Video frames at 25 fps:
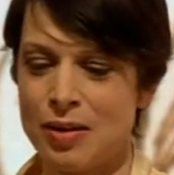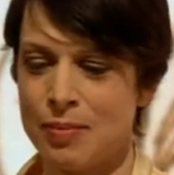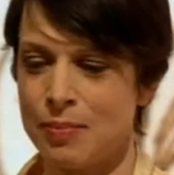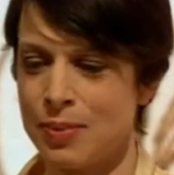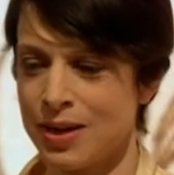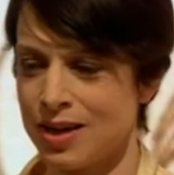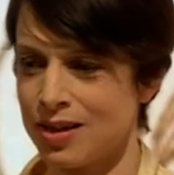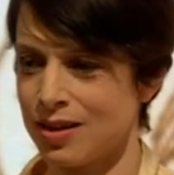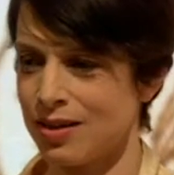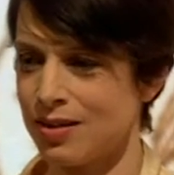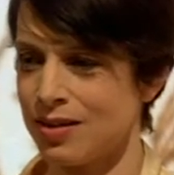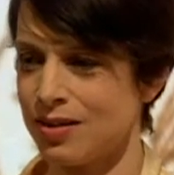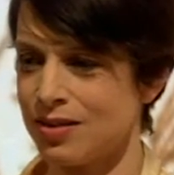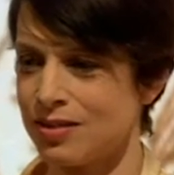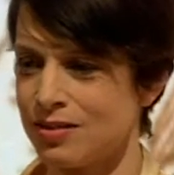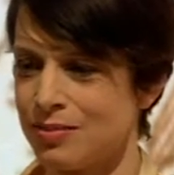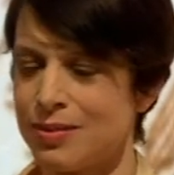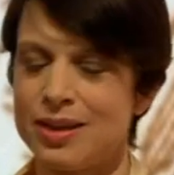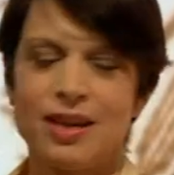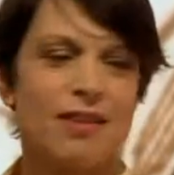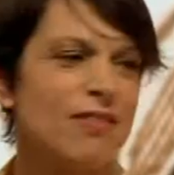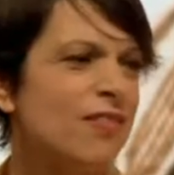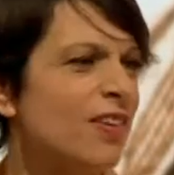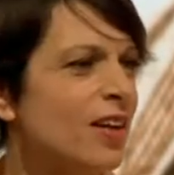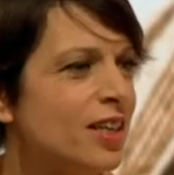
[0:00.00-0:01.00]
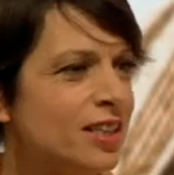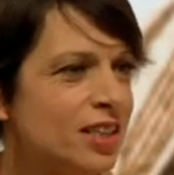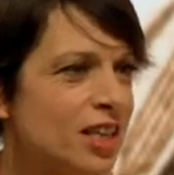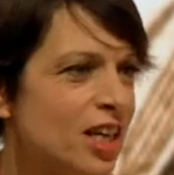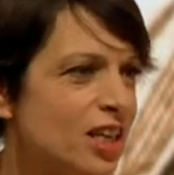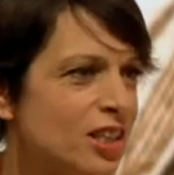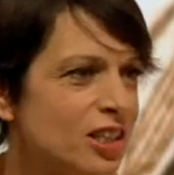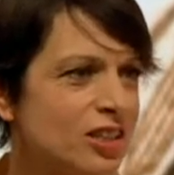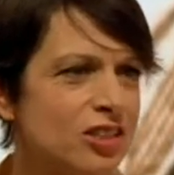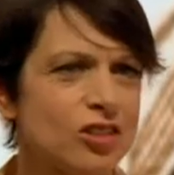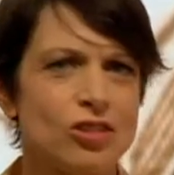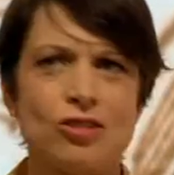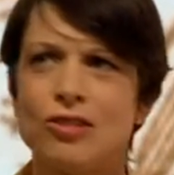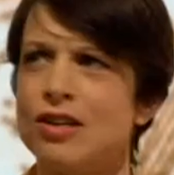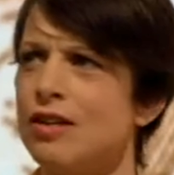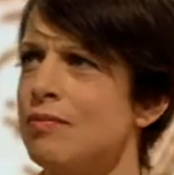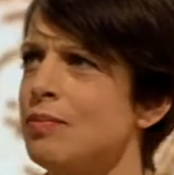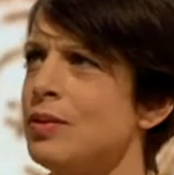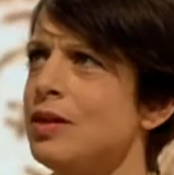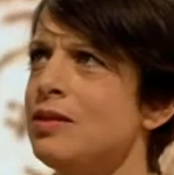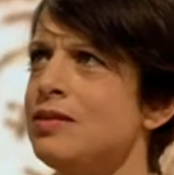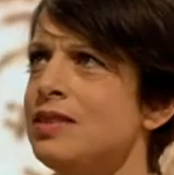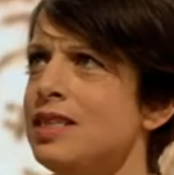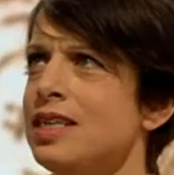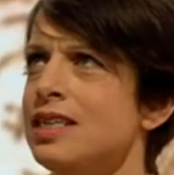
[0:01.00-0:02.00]
Because when I first heard the story of
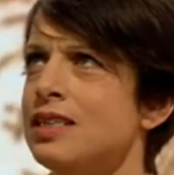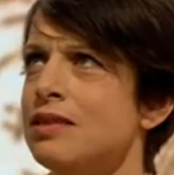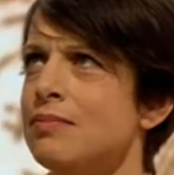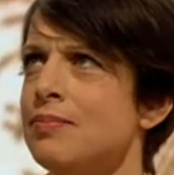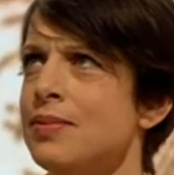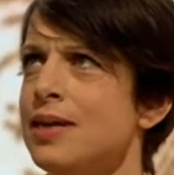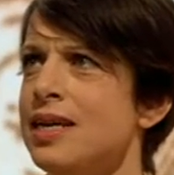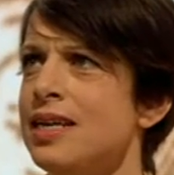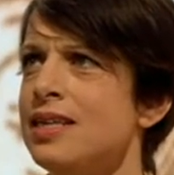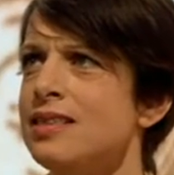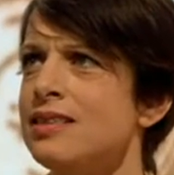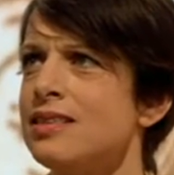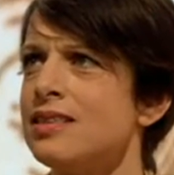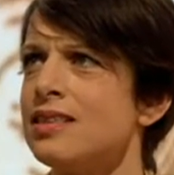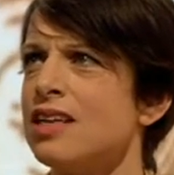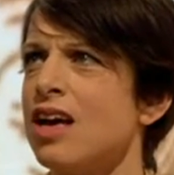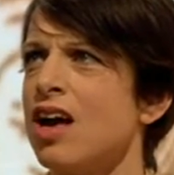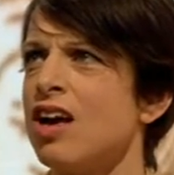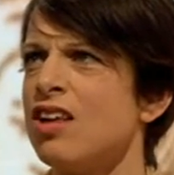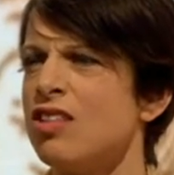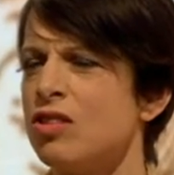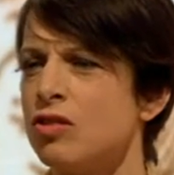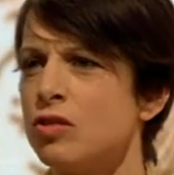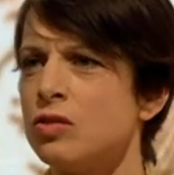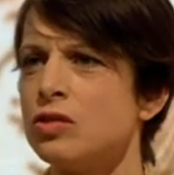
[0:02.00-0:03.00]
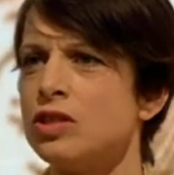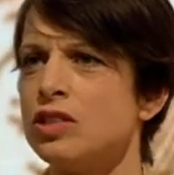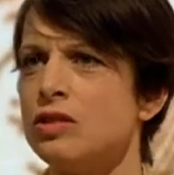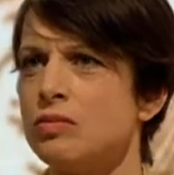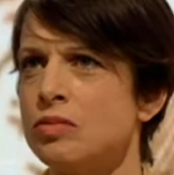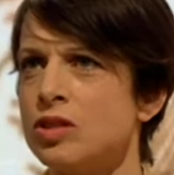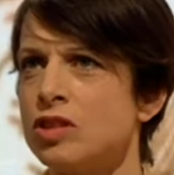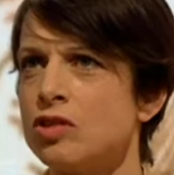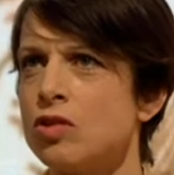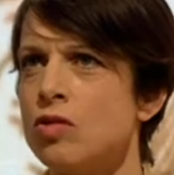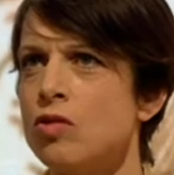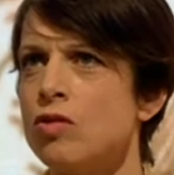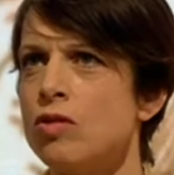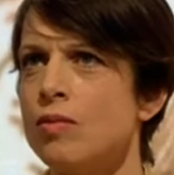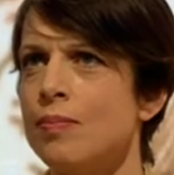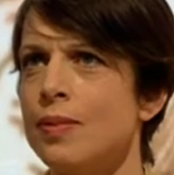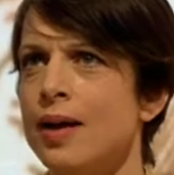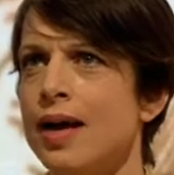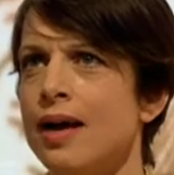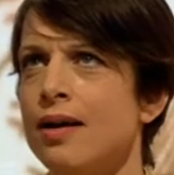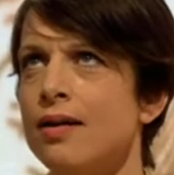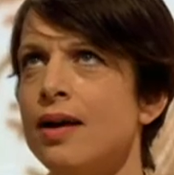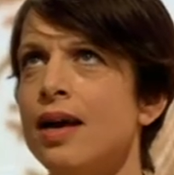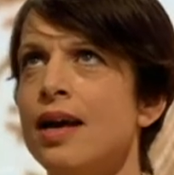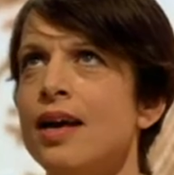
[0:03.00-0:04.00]
Beauty and the Beast, I thought it was all
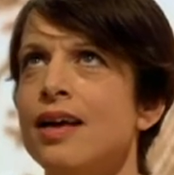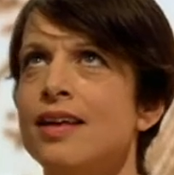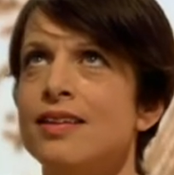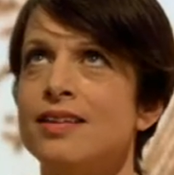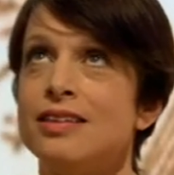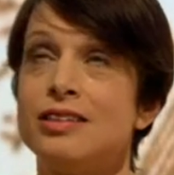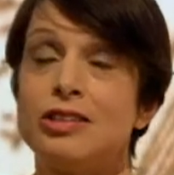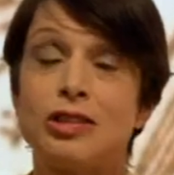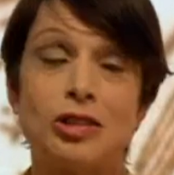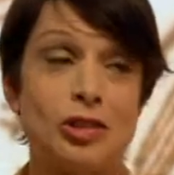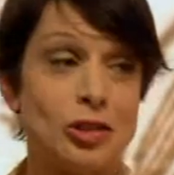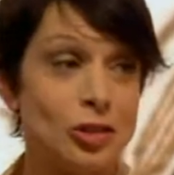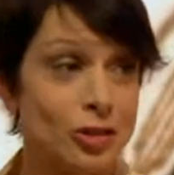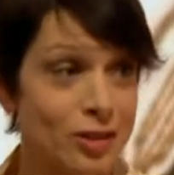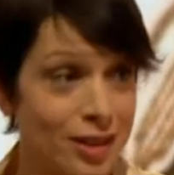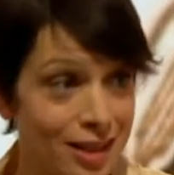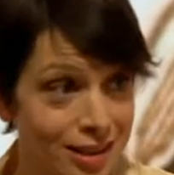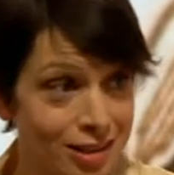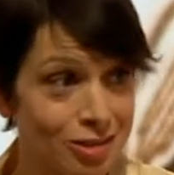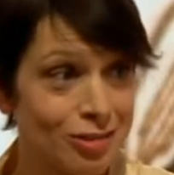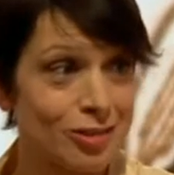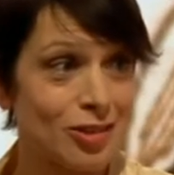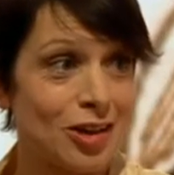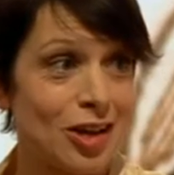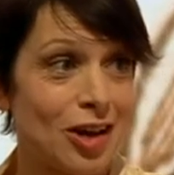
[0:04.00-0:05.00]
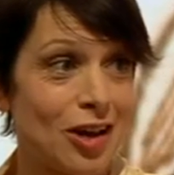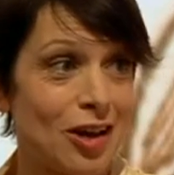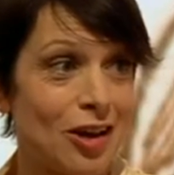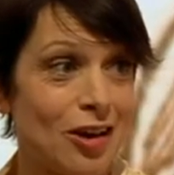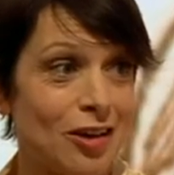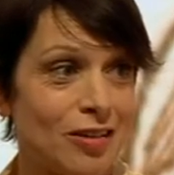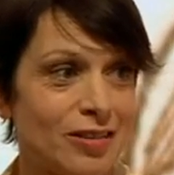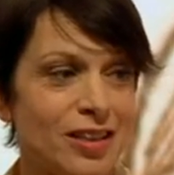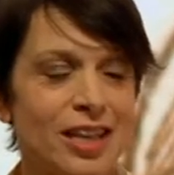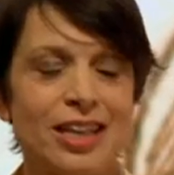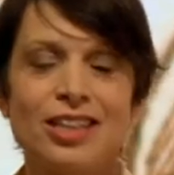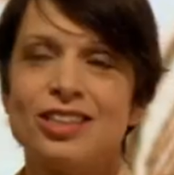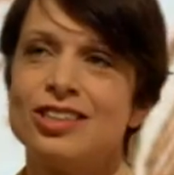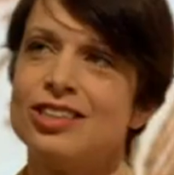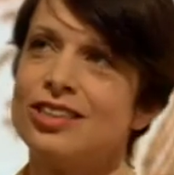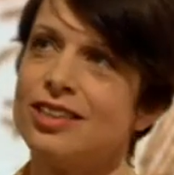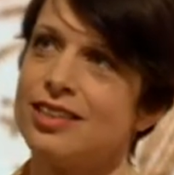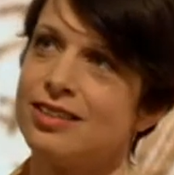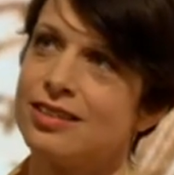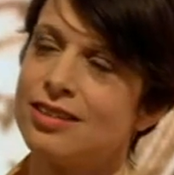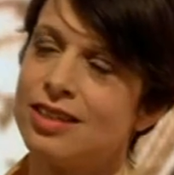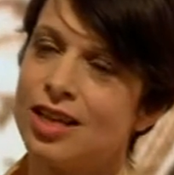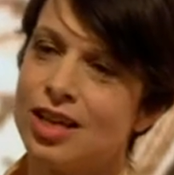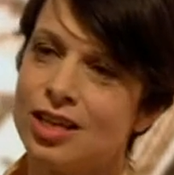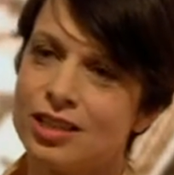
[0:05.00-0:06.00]
about this good little girl. She
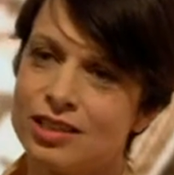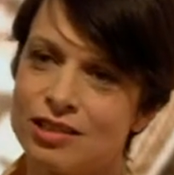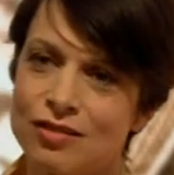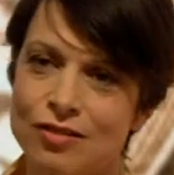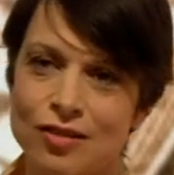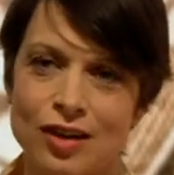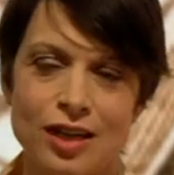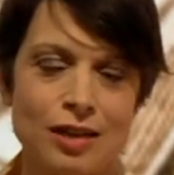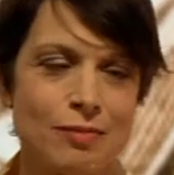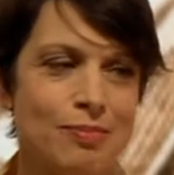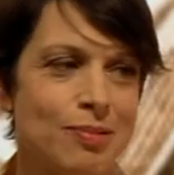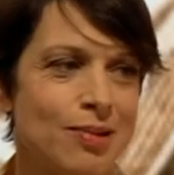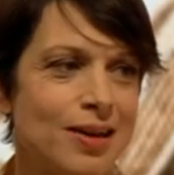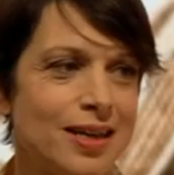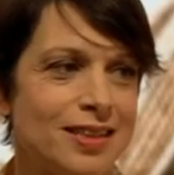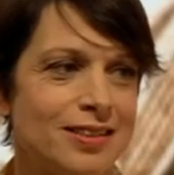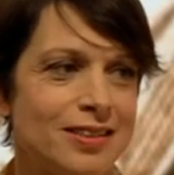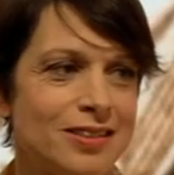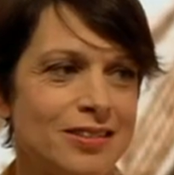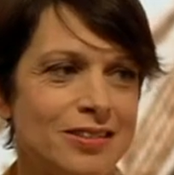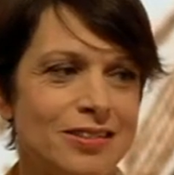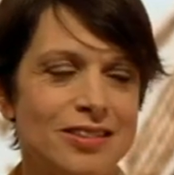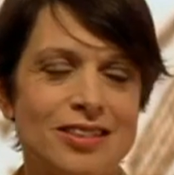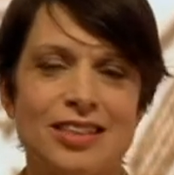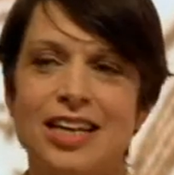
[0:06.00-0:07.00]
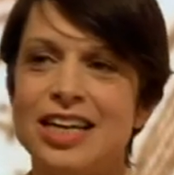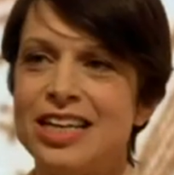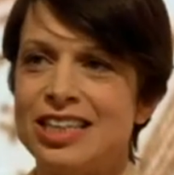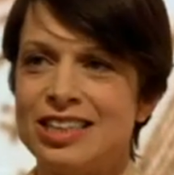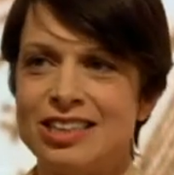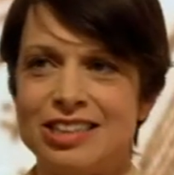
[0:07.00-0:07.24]
doesn't ask for any presents.